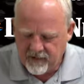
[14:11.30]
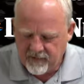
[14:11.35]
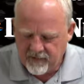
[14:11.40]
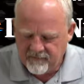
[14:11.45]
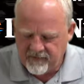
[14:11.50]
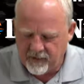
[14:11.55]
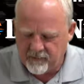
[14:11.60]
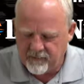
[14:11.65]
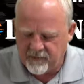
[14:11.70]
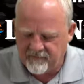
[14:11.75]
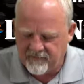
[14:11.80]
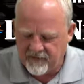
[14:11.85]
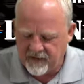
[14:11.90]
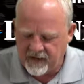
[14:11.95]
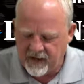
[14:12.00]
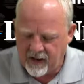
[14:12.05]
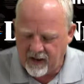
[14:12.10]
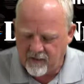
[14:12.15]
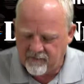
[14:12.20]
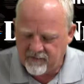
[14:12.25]
Family Fun
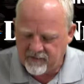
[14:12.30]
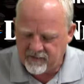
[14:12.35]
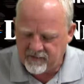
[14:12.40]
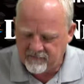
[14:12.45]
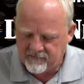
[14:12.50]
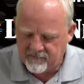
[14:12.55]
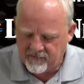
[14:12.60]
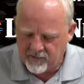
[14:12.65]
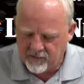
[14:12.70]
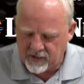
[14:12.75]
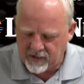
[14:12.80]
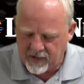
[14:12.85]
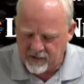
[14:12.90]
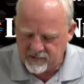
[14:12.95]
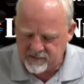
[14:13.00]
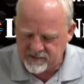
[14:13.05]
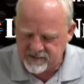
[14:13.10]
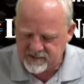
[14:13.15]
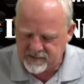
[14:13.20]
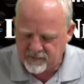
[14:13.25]
Day over at the Field
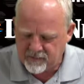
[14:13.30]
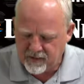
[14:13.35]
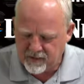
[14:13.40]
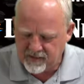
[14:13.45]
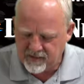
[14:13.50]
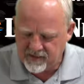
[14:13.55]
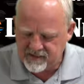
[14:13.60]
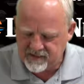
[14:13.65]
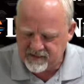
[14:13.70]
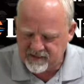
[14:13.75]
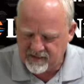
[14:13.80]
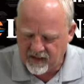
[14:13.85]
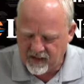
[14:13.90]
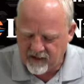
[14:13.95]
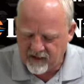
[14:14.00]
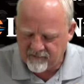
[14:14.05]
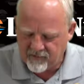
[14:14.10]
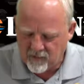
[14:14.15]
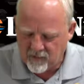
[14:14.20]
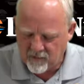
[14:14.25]
House, some of the things that they
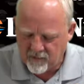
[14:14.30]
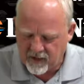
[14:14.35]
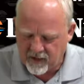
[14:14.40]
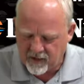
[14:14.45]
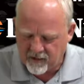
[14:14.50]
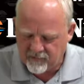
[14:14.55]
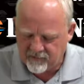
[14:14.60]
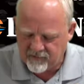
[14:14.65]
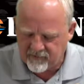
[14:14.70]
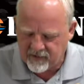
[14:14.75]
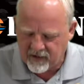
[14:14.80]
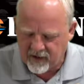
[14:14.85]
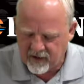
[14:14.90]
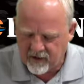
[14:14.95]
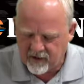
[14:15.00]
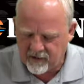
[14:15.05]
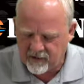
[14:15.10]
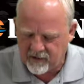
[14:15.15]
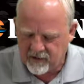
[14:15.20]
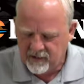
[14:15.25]
have going on over
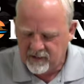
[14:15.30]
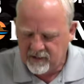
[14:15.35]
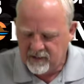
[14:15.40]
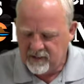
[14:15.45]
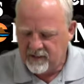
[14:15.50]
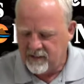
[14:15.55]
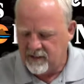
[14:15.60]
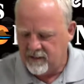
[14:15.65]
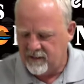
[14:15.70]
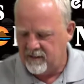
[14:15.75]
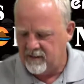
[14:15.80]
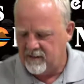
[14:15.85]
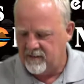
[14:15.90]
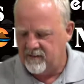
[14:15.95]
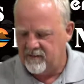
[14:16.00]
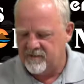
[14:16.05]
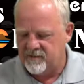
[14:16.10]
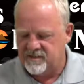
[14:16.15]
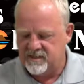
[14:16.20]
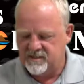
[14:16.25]
there.
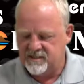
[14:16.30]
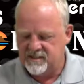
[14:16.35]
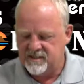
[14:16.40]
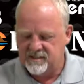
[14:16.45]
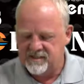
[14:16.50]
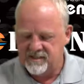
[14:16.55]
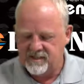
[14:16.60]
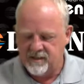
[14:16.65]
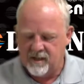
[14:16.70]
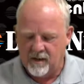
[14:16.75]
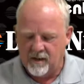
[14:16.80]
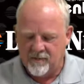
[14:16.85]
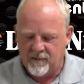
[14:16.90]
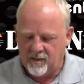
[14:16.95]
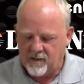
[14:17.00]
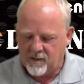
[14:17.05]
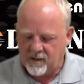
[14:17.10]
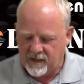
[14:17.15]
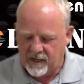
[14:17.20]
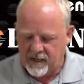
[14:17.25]
There's a
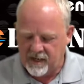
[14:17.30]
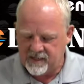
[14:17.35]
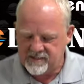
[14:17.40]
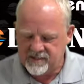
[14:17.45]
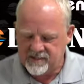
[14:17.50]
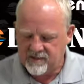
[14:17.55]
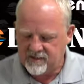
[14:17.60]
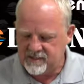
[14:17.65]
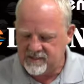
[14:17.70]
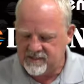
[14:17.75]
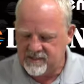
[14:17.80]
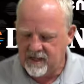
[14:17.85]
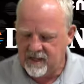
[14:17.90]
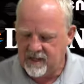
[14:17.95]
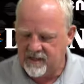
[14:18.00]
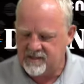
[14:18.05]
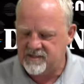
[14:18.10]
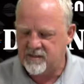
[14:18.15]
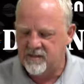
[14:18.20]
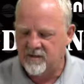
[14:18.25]
CCW class you can
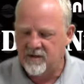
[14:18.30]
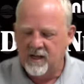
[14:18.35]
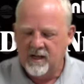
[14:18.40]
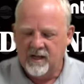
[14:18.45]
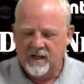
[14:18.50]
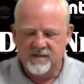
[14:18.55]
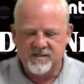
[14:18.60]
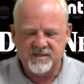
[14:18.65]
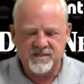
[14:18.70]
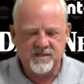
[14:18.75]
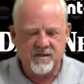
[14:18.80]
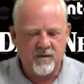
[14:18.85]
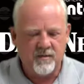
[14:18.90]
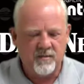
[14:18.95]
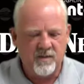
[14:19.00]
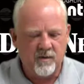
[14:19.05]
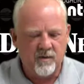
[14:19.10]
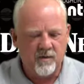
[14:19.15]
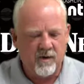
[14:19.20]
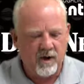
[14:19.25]
take. So this is going to
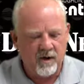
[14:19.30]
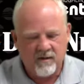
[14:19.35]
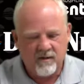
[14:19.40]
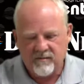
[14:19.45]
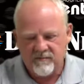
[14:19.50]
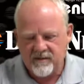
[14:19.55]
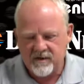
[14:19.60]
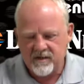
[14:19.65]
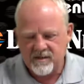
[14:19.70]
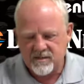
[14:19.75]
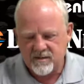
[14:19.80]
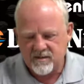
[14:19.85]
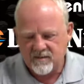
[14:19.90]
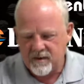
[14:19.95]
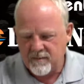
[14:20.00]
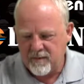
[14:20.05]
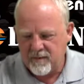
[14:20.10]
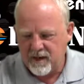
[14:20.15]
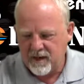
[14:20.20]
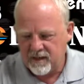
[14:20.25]
be a regular feature,
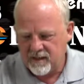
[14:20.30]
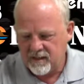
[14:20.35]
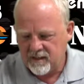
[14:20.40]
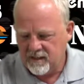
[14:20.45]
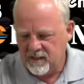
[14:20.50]
right, Mike?